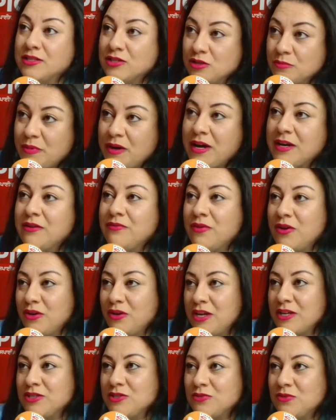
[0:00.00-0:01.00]
is to party vote
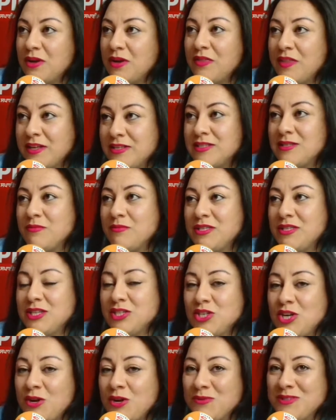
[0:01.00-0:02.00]
National. And that's the
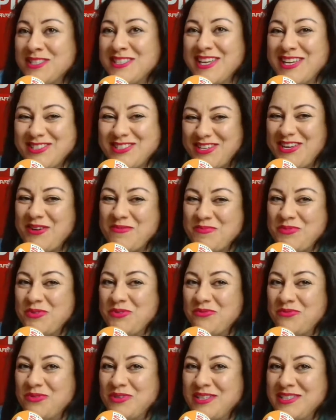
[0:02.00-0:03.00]
message I would say to our
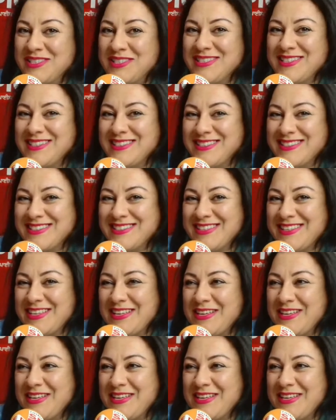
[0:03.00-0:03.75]
beautiful listeners.